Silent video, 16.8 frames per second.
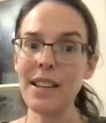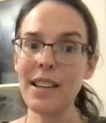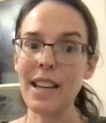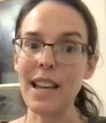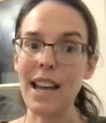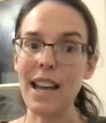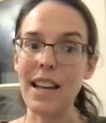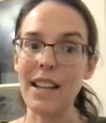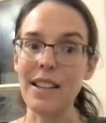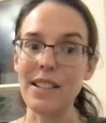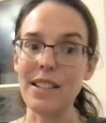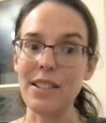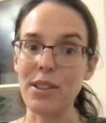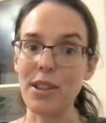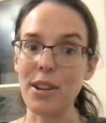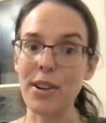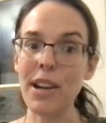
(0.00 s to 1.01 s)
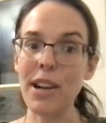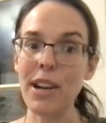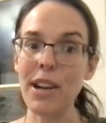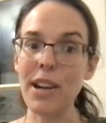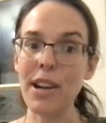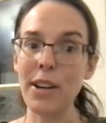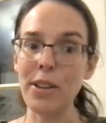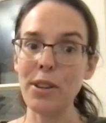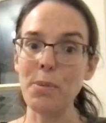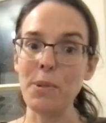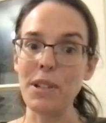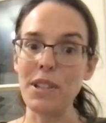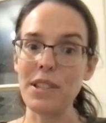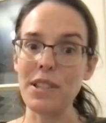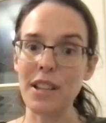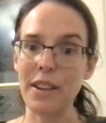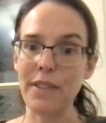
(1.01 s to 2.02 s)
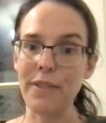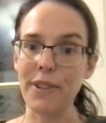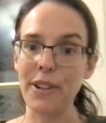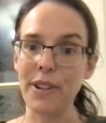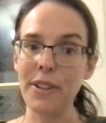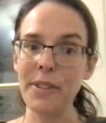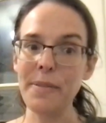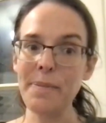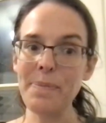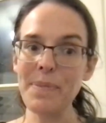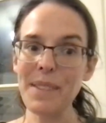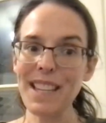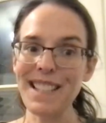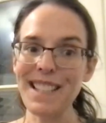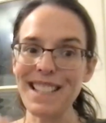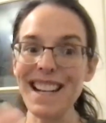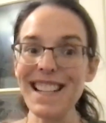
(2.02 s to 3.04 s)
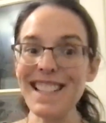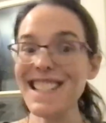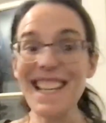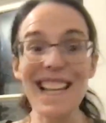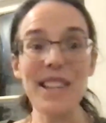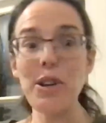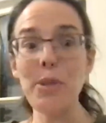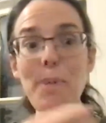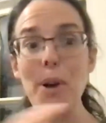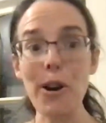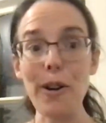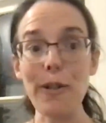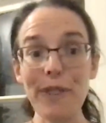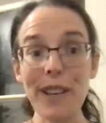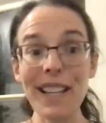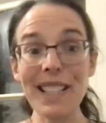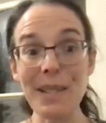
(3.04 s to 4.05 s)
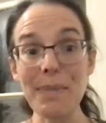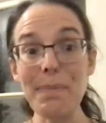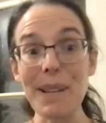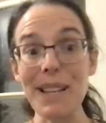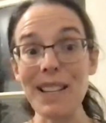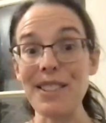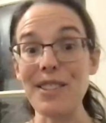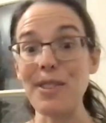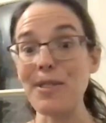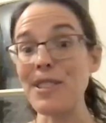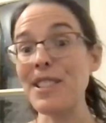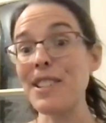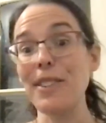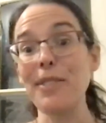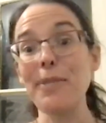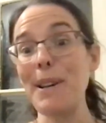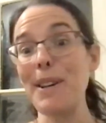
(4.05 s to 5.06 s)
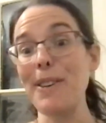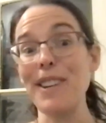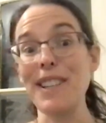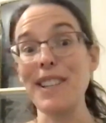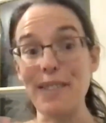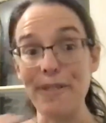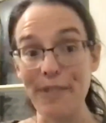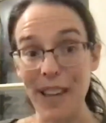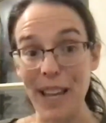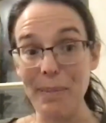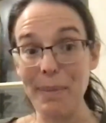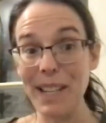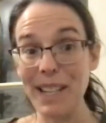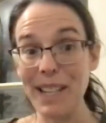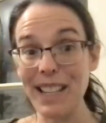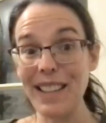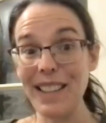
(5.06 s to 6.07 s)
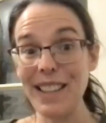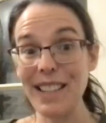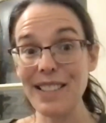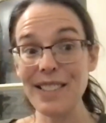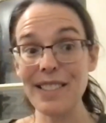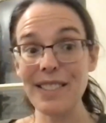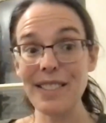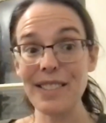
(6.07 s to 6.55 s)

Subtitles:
and their health would suffer. It's not to say they're perfect, because there's still periods of famine in these